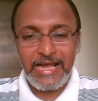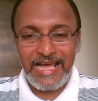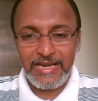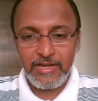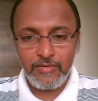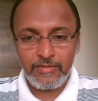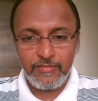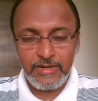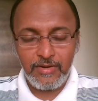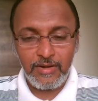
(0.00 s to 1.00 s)
Karaka
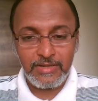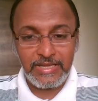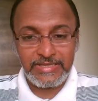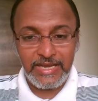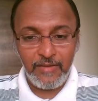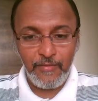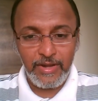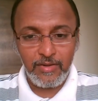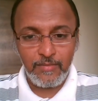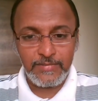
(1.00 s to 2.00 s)
tattva, the
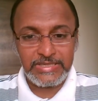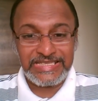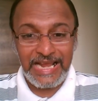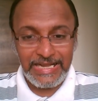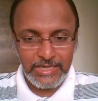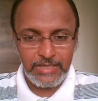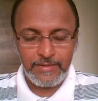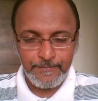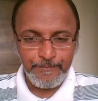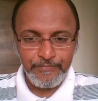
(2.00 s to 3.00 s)
significance of the
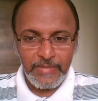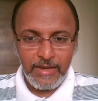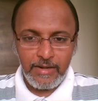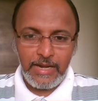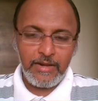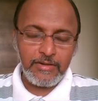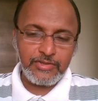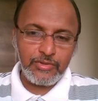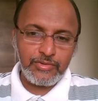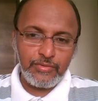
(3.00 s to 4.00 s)
Saturn, that
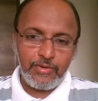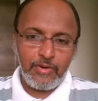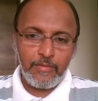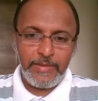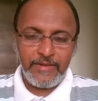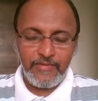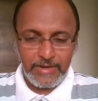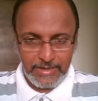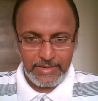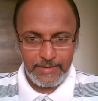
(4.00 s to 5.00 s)
also should not be
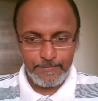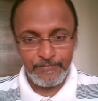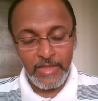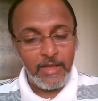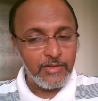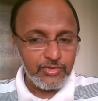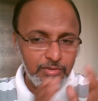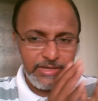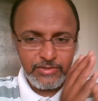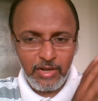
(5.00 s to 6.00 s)
forgotten.
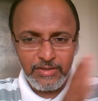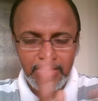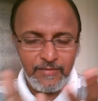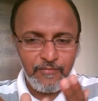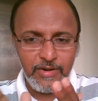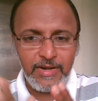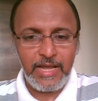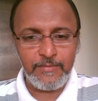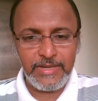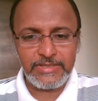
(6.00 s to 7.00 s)
So these are all the different
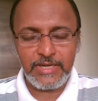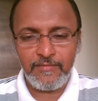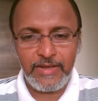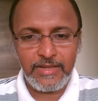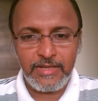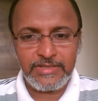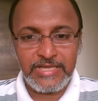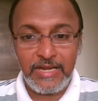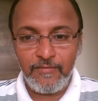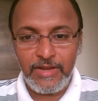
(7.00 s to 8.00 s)
dimensions where the
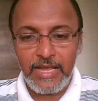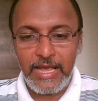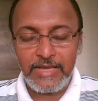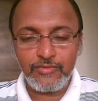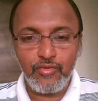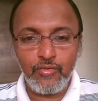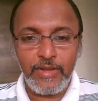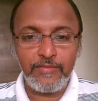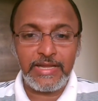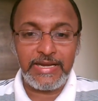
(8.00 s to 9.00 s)
Sun will have to
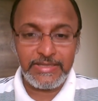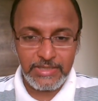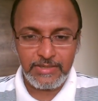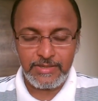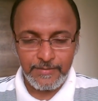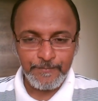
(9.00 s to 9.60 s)
give the result.